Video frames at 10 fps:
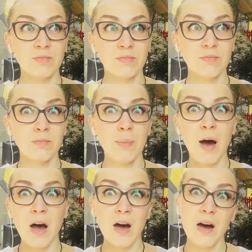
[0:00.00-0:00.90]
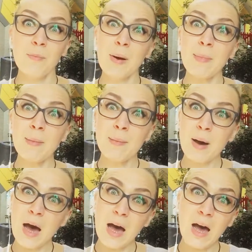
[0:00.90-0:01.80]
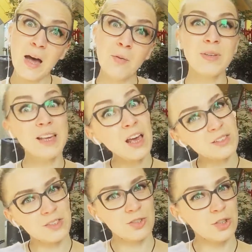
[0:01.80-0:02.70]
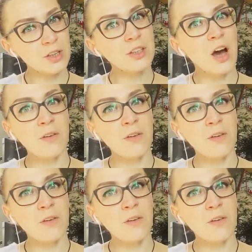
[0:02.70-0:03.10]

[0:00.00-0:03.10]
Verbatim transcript: Ba-bum, ba-ba-ba-bum. Yes, three and a half